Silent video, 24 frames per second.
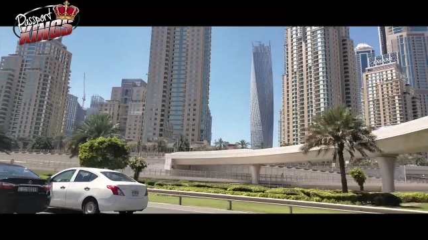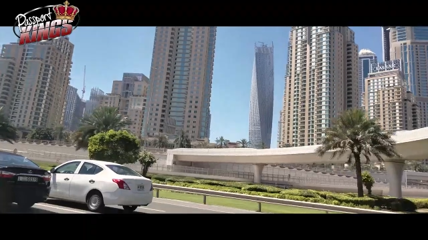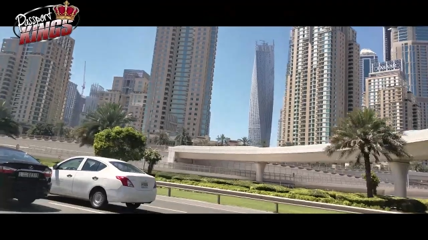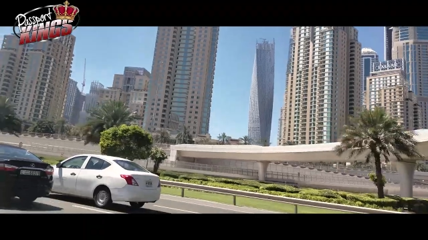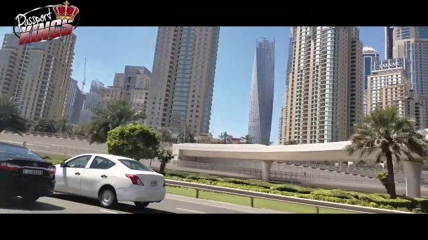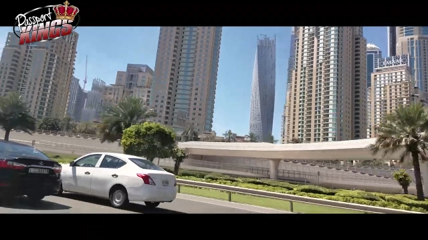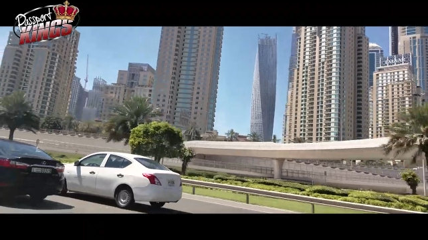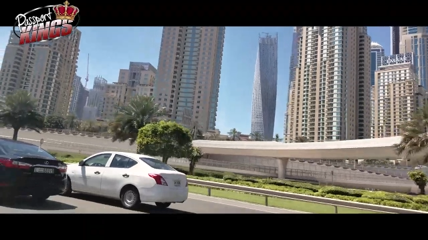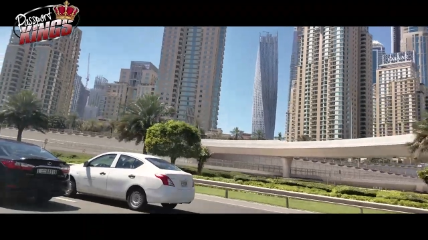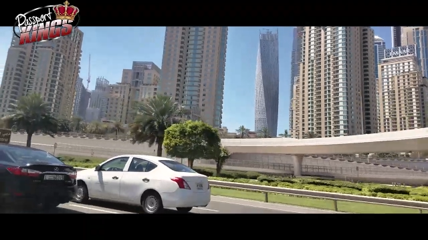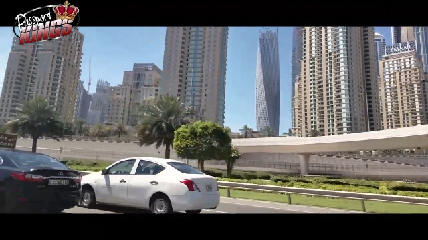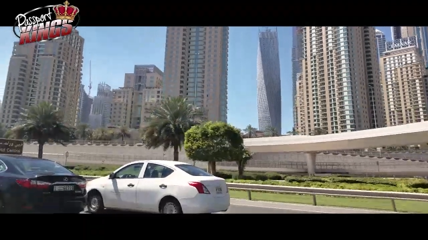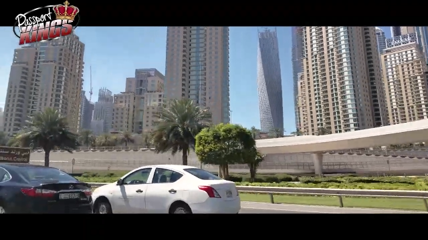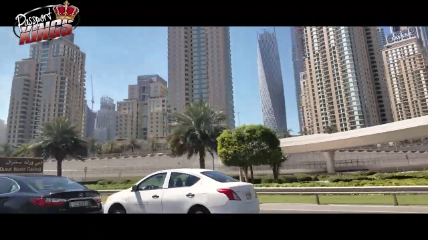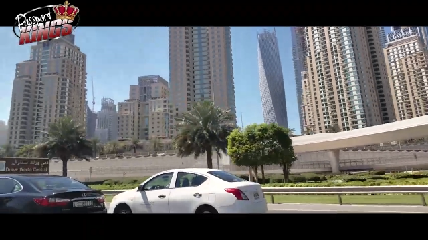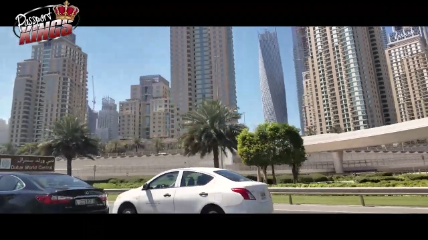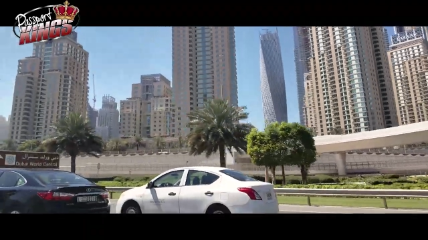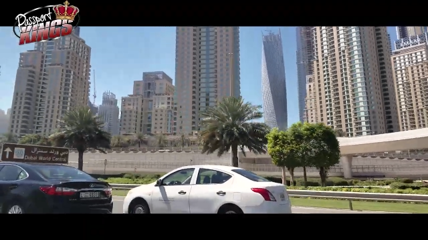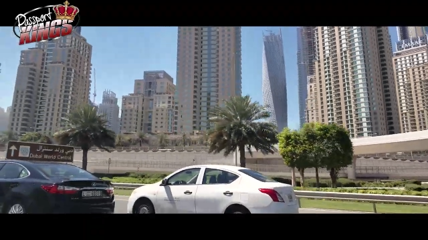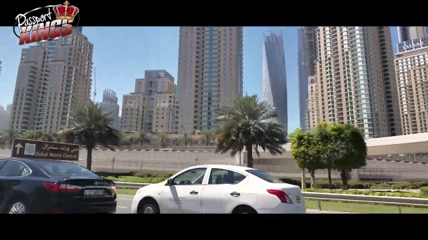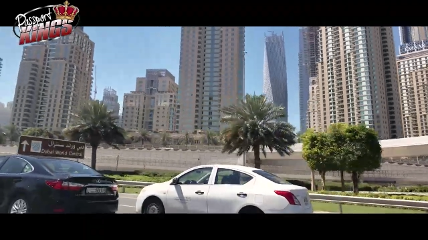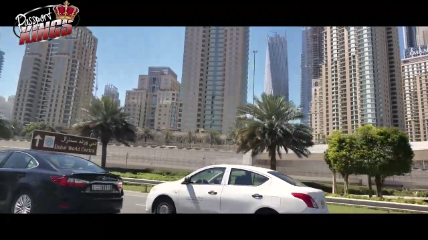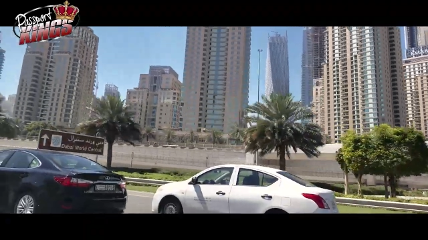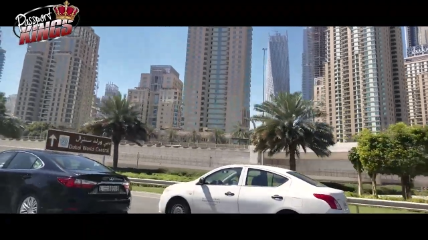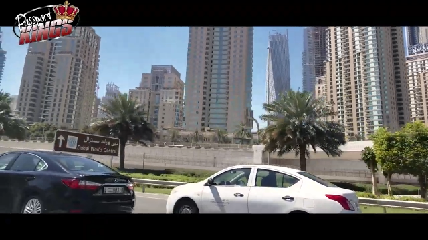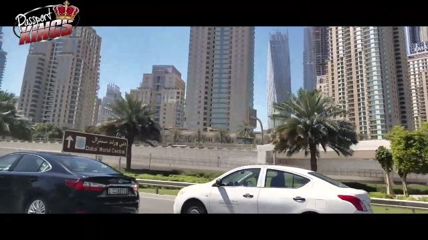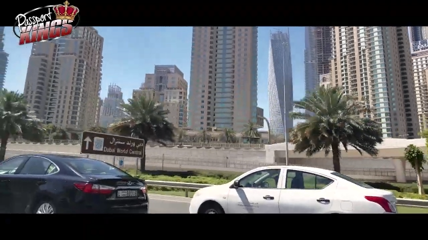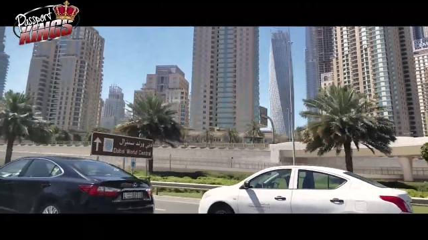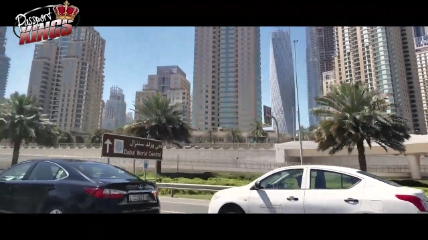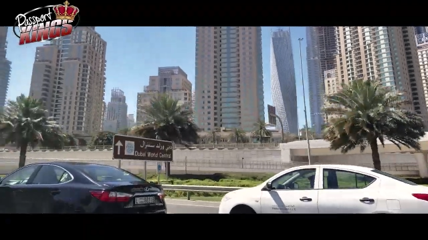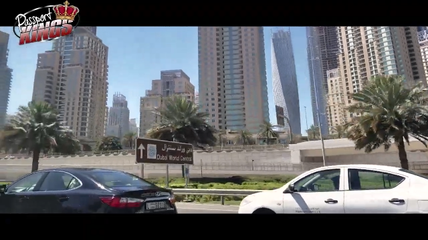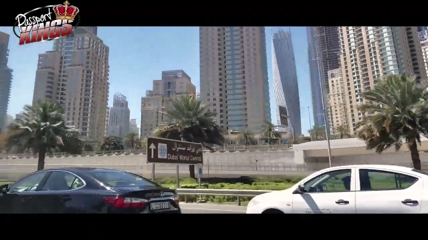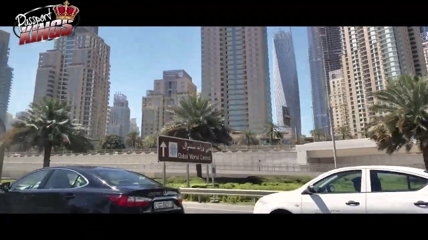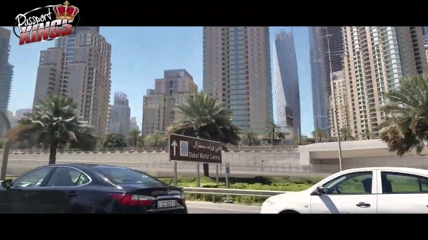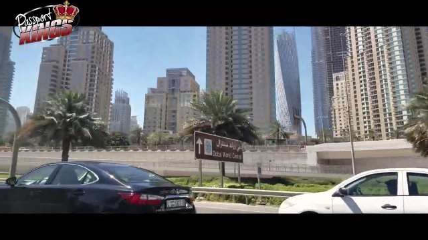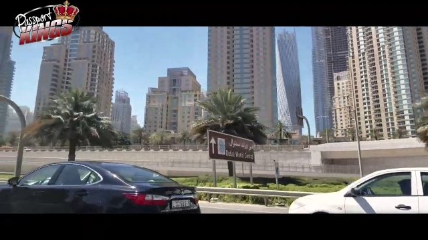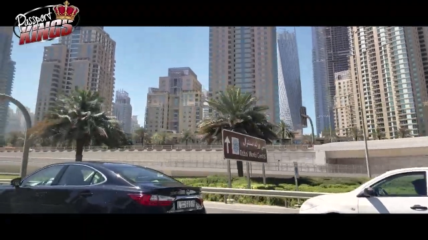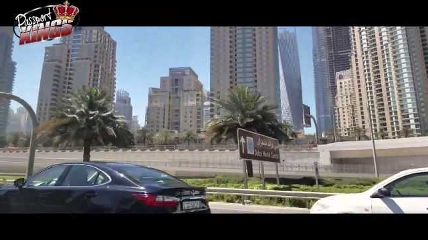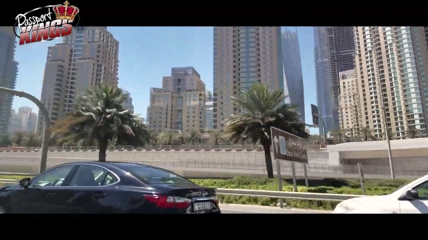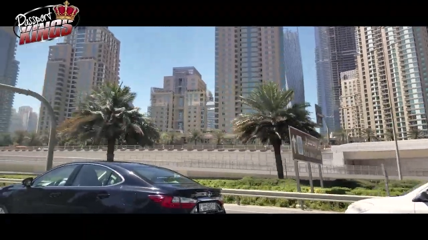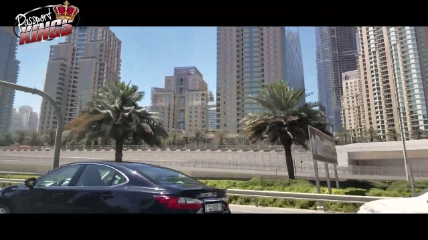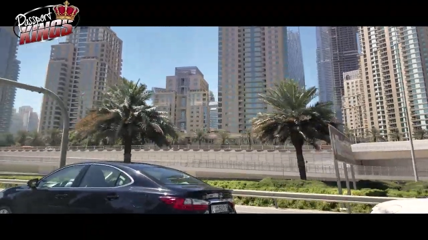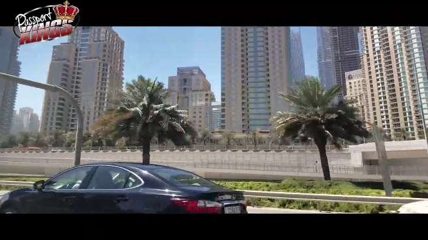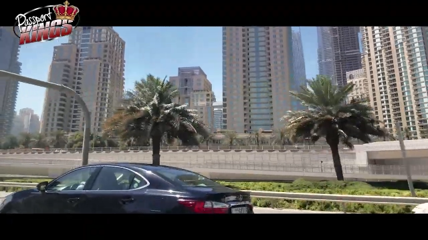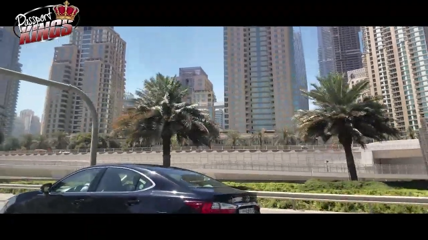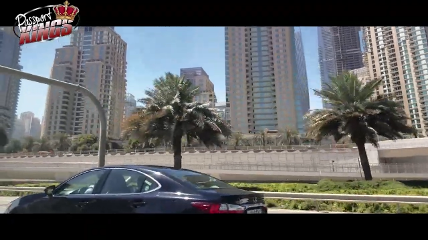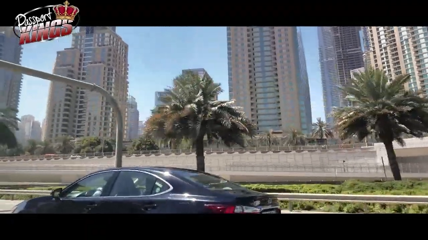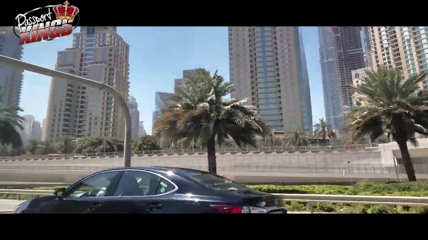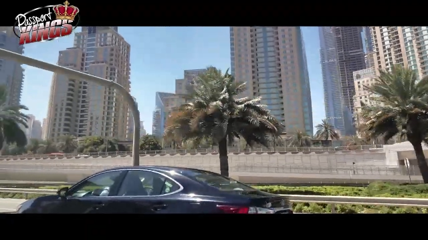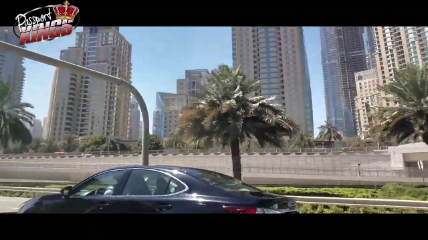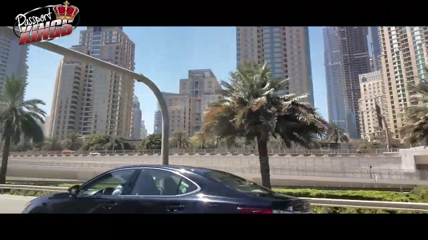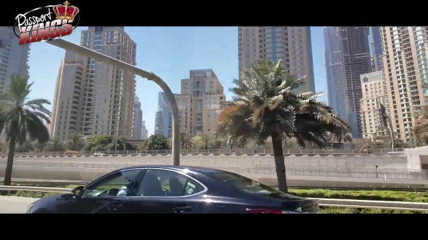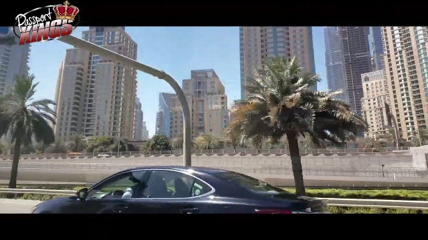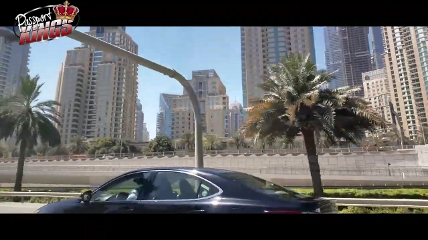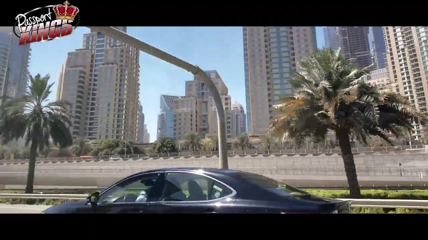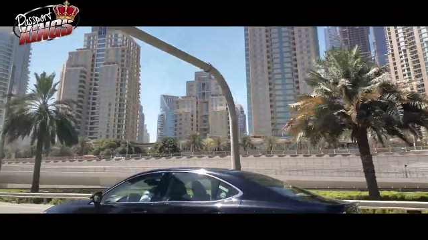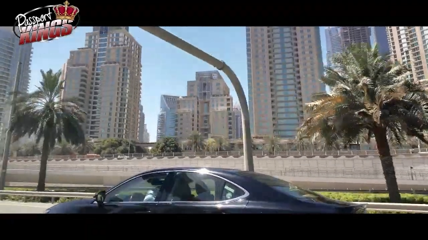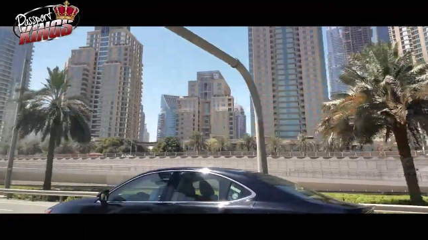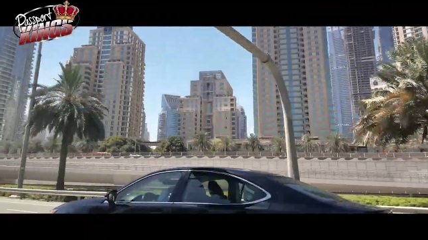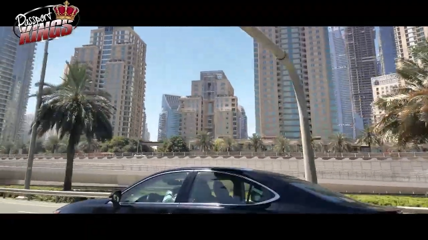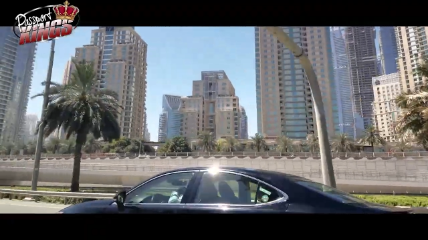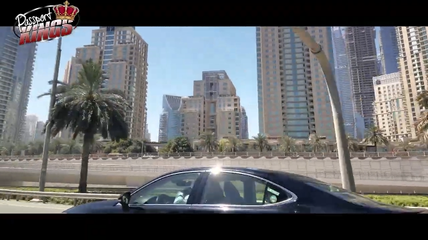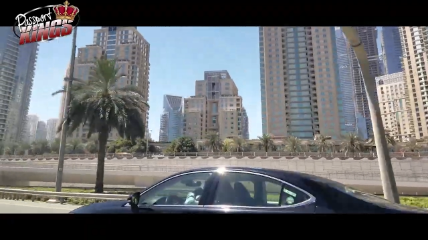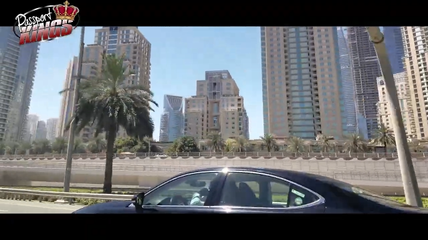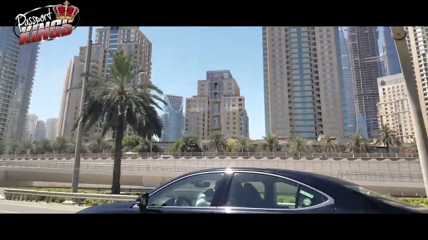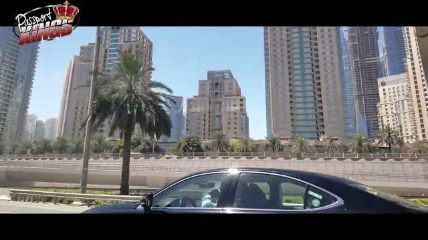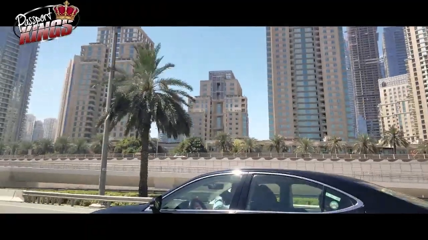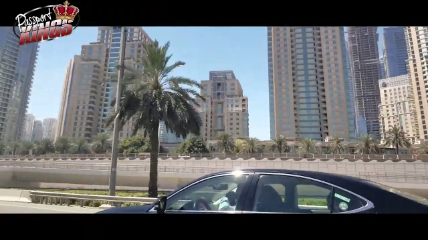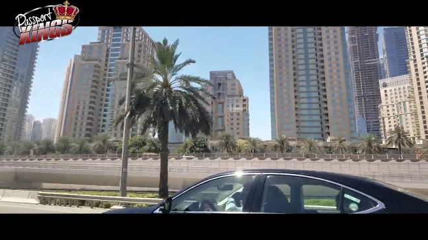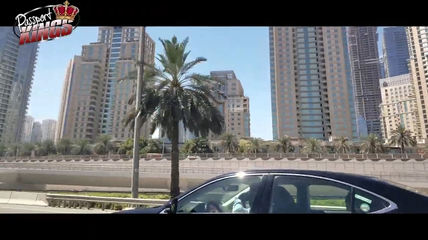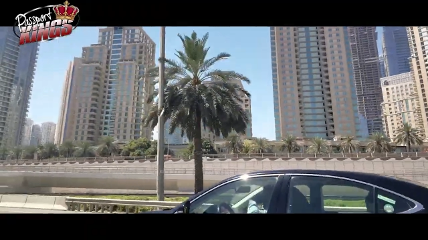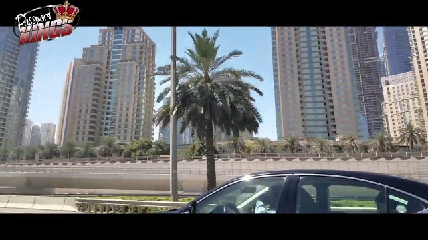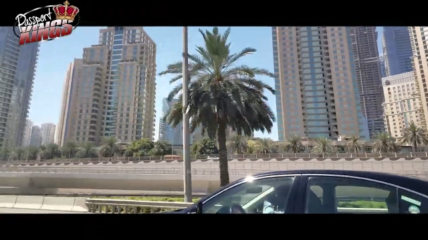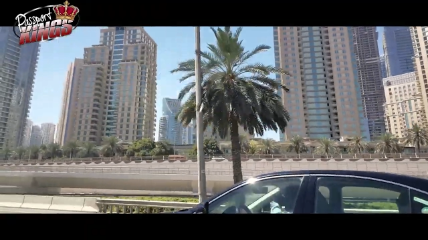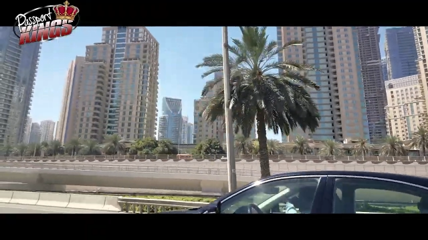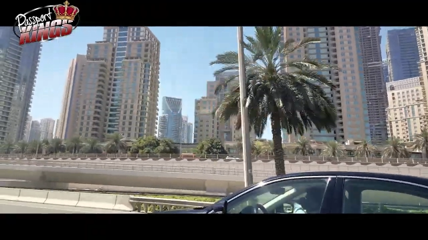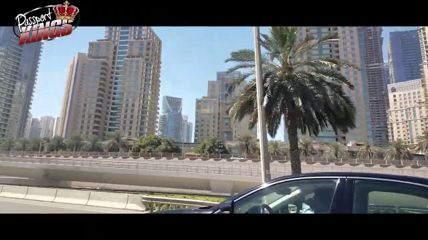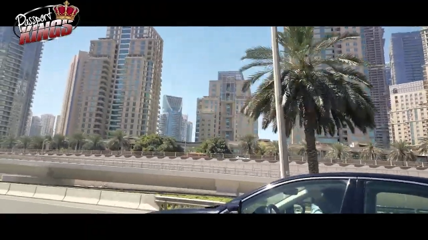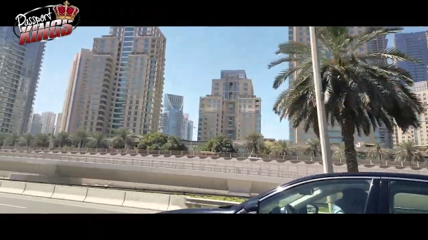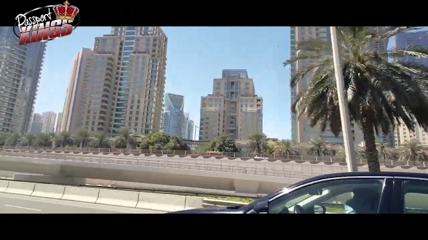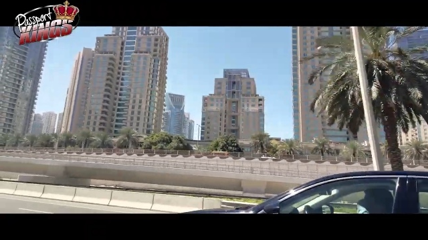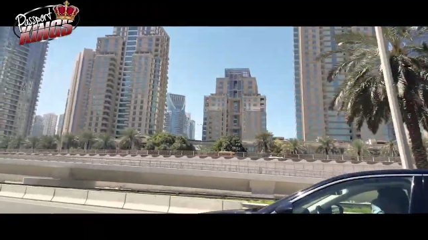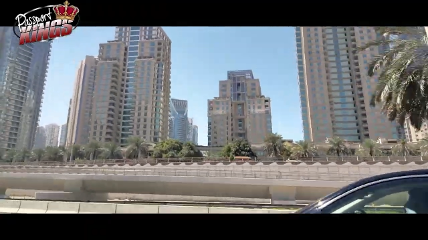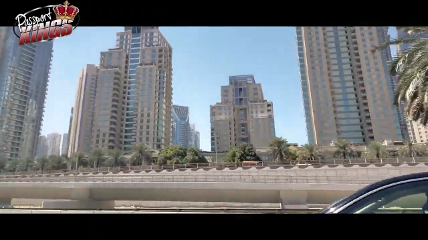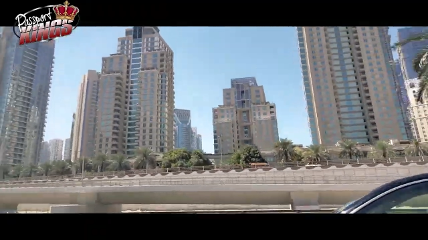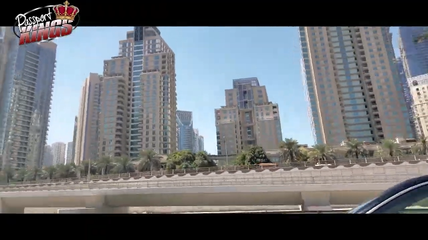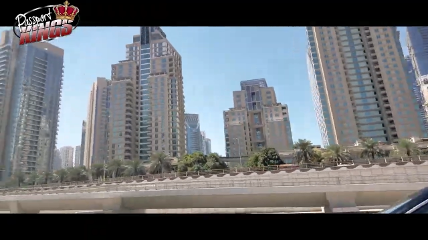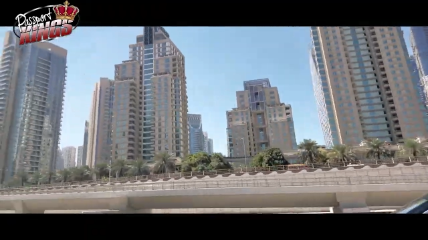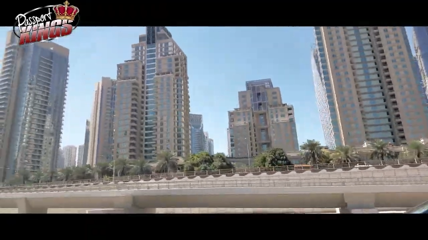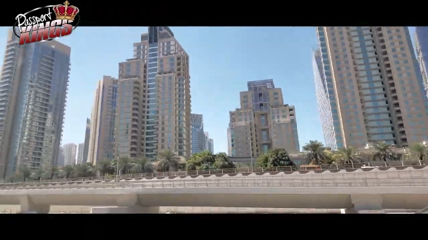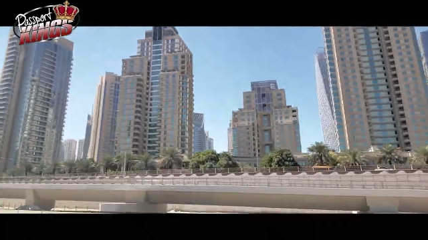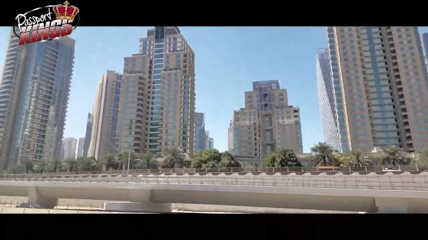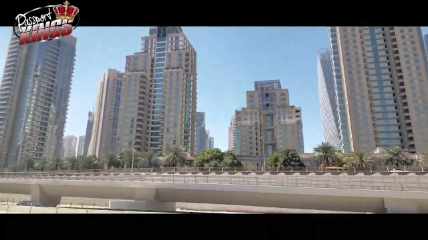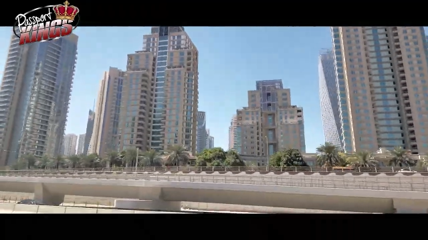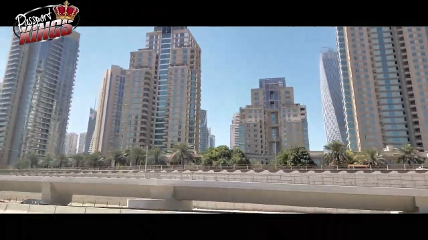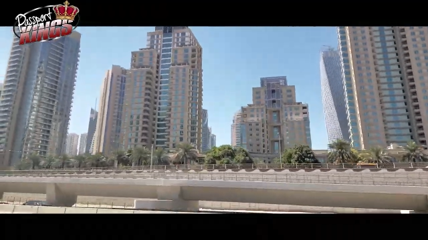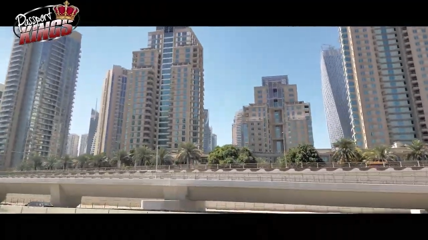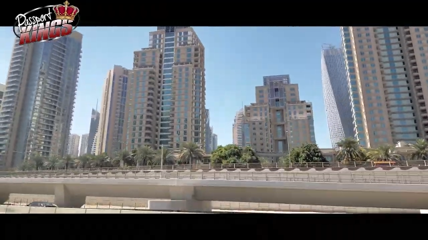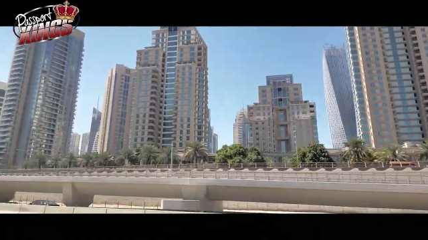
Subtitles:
Nobody's mouth can be seen.